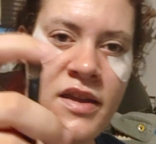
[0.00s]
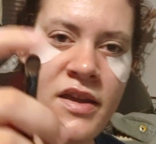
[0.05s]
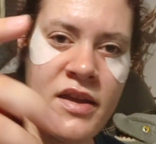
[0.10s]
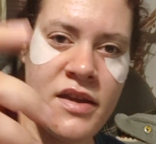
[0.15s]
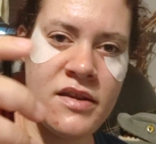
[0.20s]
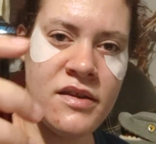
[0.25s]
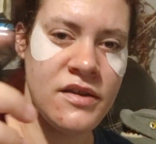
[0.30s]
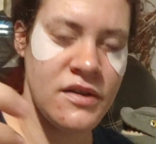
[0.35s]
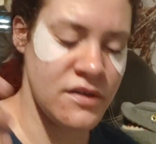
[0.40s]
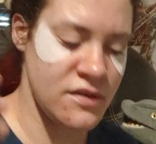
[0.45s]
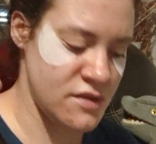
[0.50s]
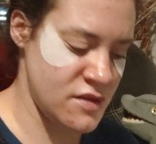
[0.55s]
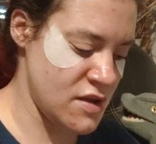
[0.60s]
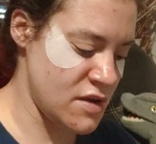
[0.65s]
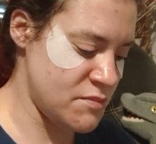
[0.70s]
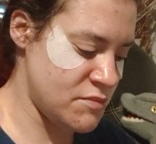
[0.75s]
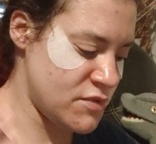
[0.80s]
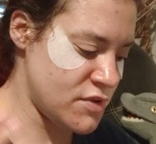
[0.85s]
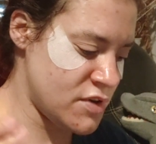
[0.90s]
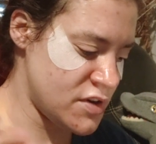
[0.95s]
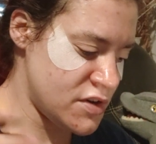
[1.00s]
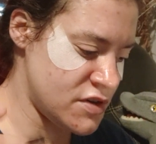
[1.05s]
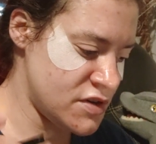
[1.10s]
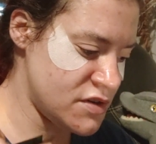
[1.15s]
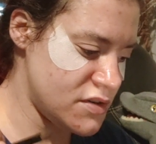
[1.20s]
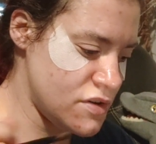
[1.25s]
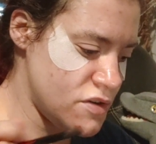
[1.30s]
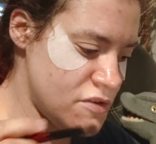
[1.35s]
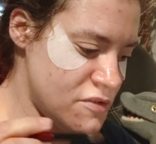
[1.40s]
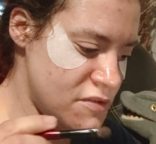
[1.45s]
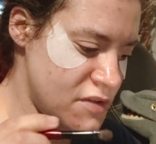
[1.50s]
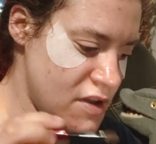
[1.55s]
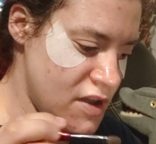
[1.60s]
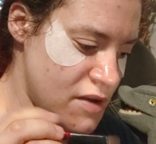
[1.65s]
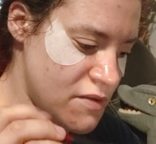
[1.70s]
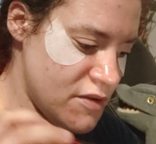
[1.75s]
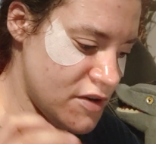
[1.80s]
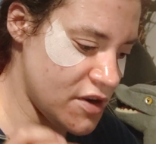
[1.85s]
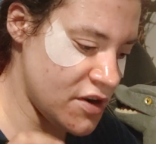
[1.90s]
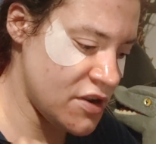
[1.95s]
can use that brush.
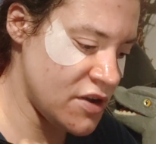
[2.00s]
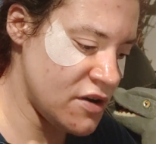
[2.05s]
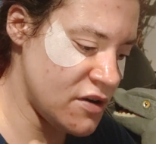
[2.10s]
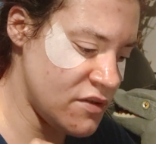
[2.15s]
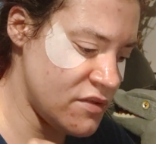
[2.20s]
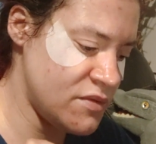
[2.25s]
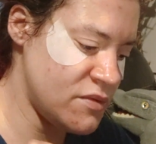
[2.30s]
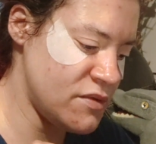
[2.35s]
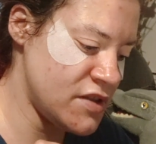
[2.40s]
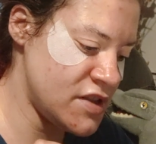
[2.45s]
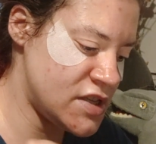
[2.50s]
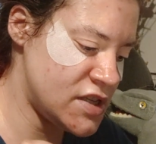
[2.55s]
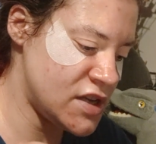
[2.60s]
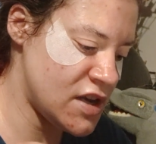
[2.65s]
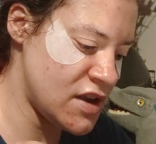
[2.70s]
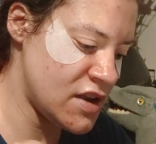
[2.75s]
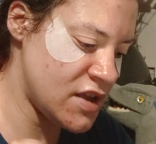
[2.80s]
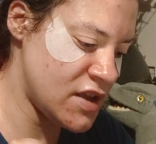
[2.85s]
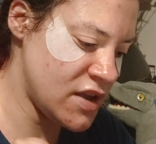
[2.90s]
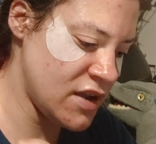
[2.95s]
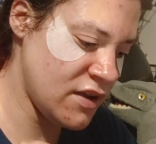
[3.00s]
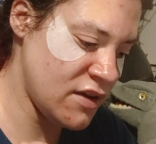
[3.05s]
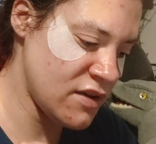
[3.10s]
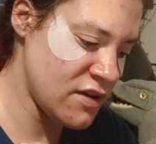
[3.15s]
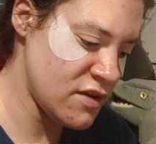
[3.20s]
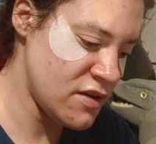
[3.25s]
Okay, we're going to go in with Sidekick.